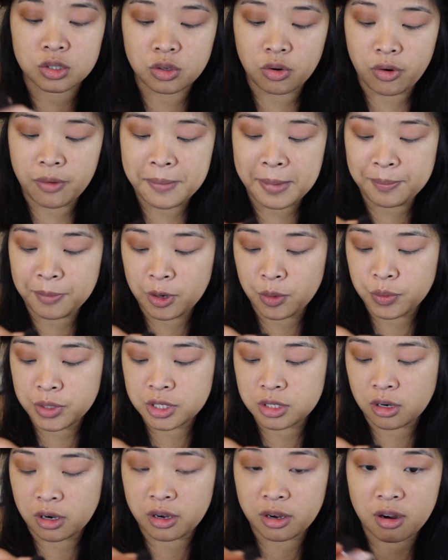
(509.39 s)
So remember, we
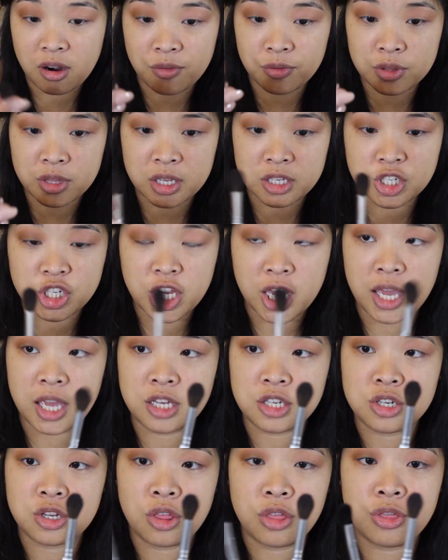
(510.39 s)
started off with the
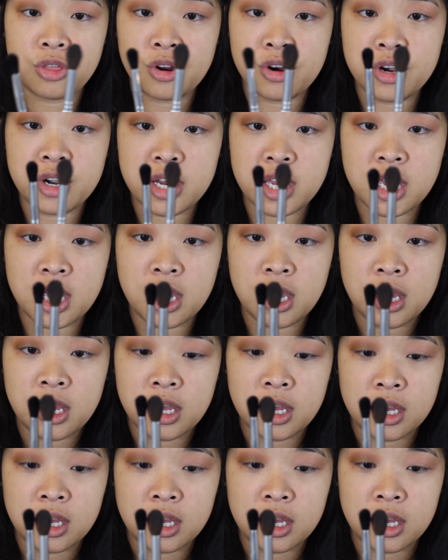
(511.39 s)
JH30.